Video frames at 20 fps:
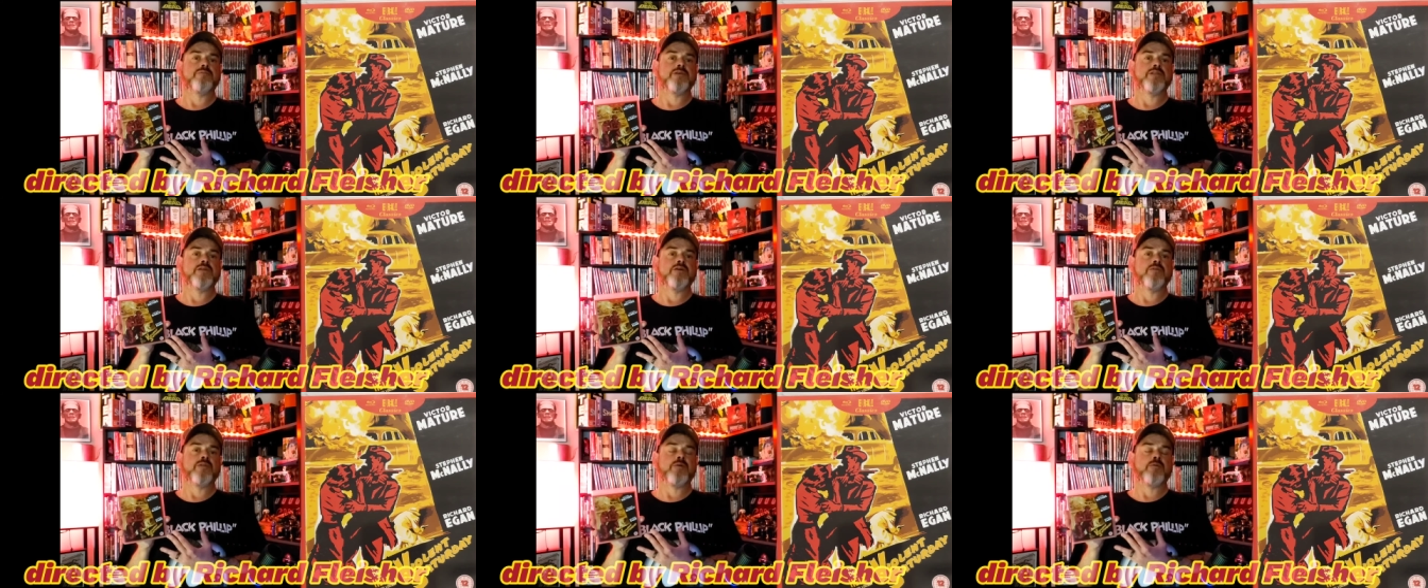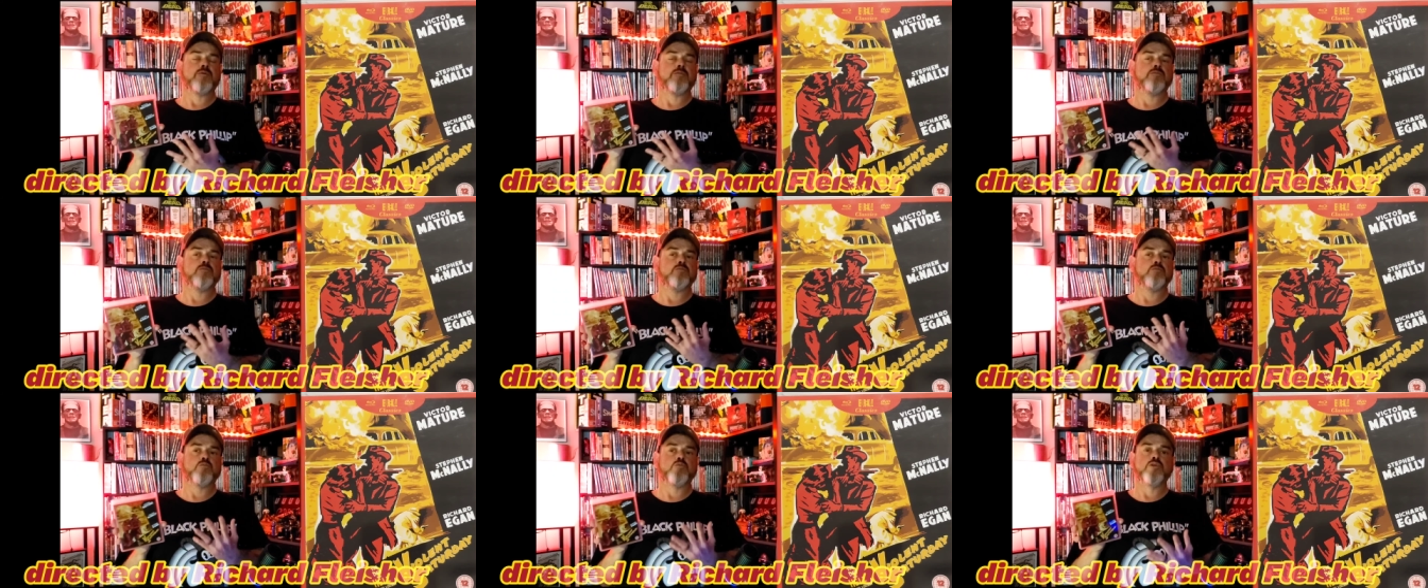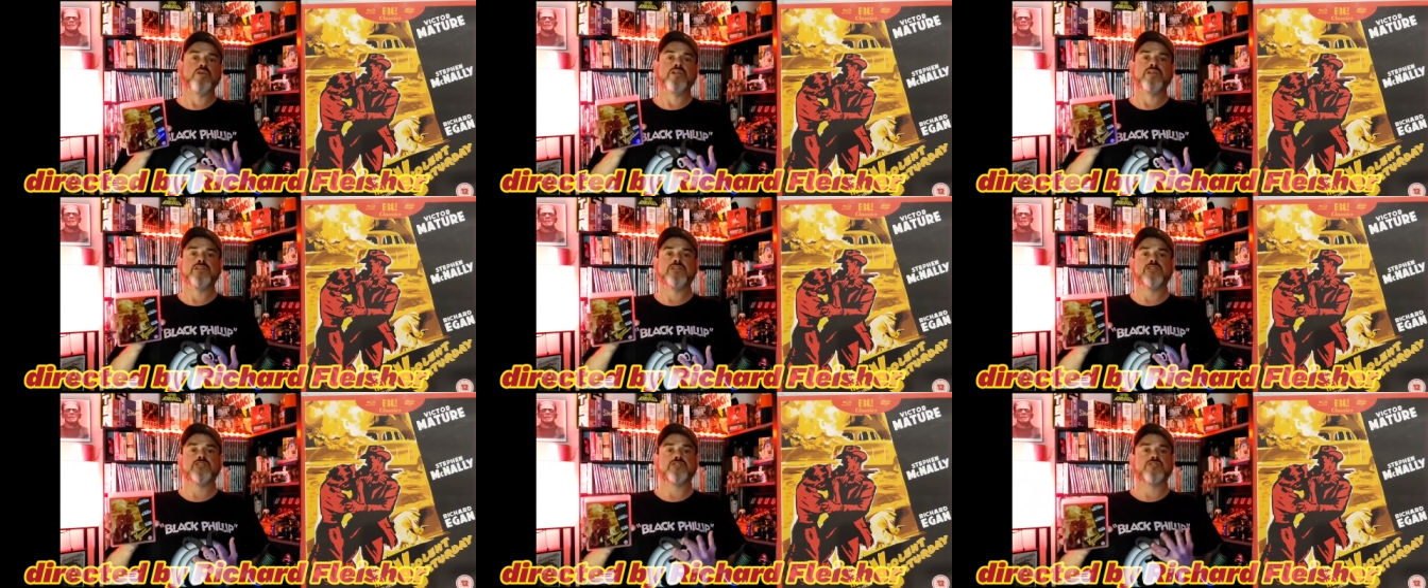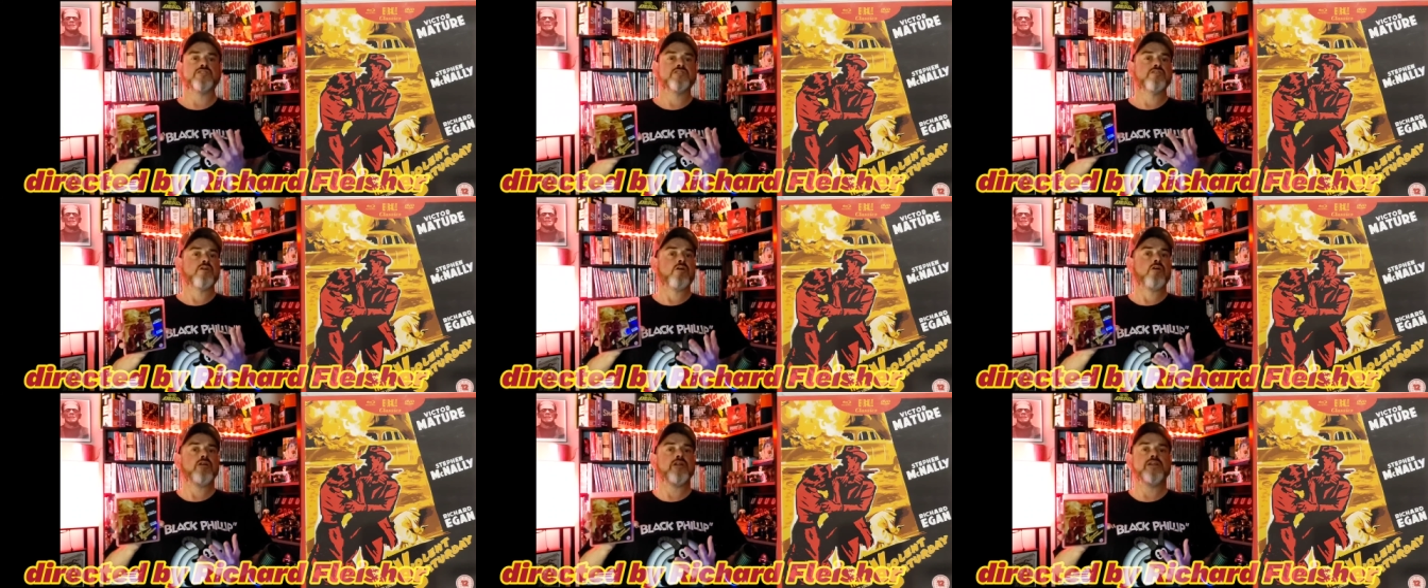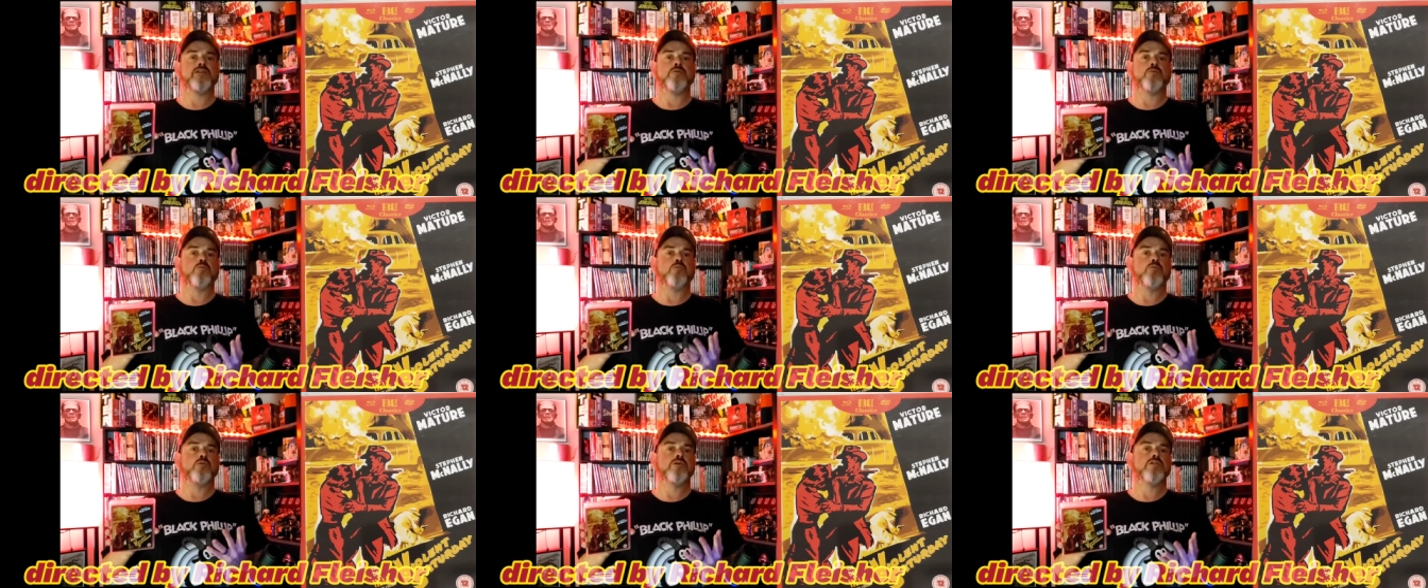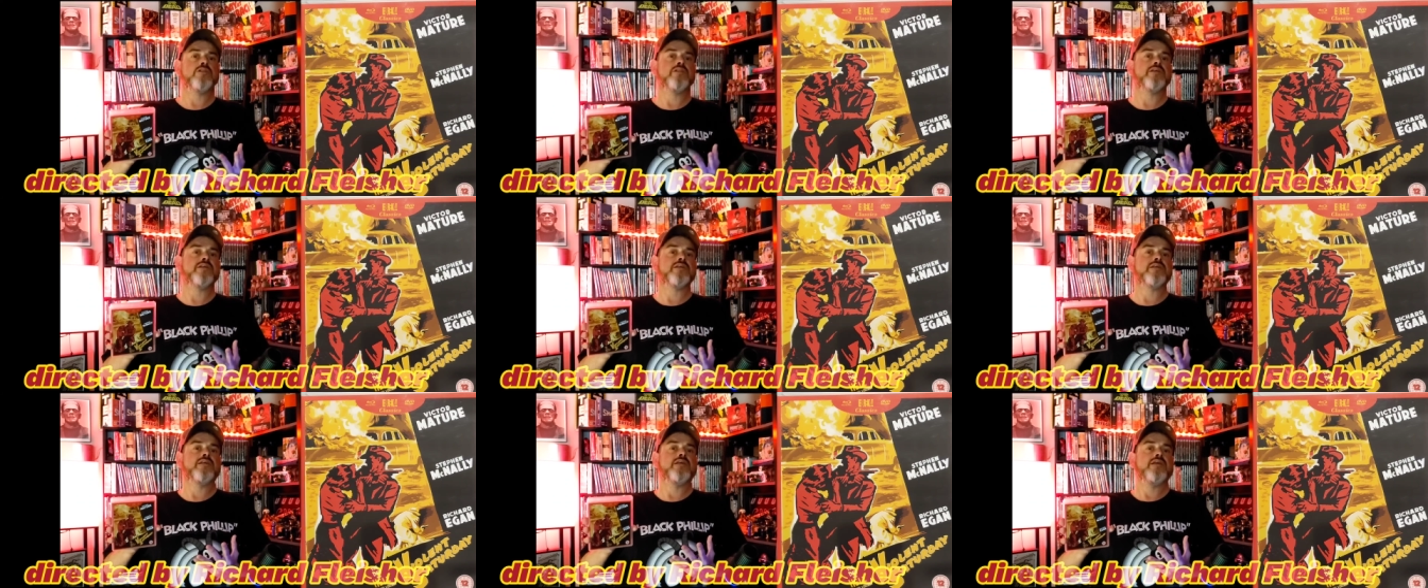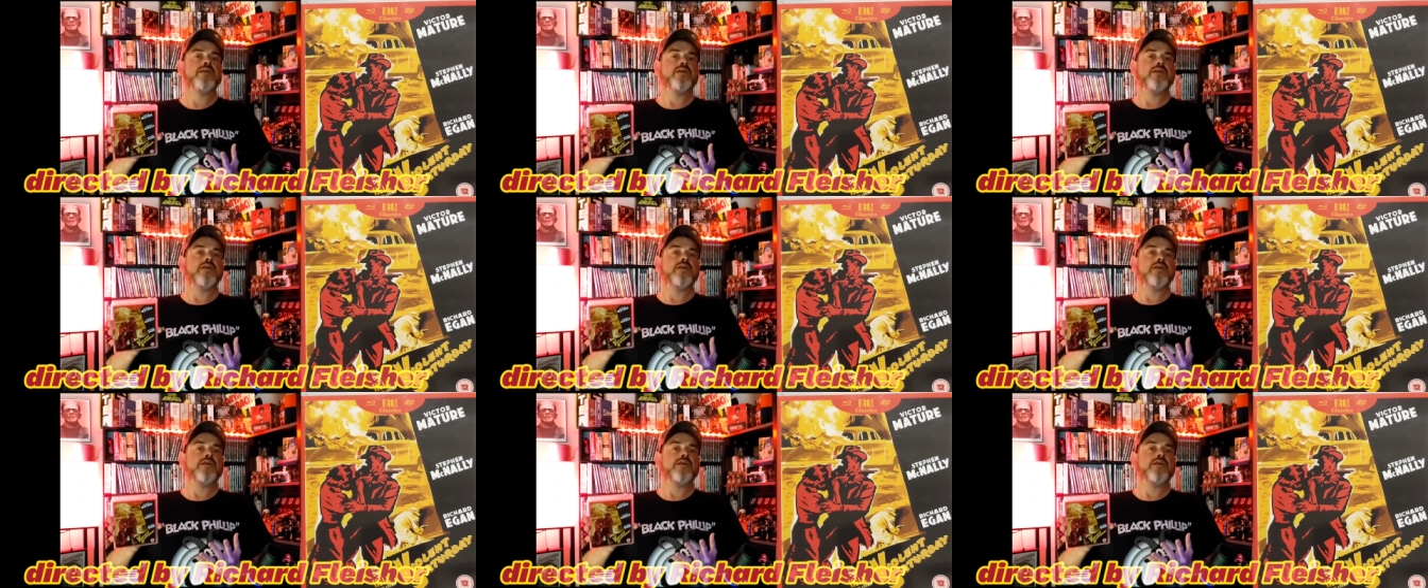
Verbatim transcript: you know they were really just starting to really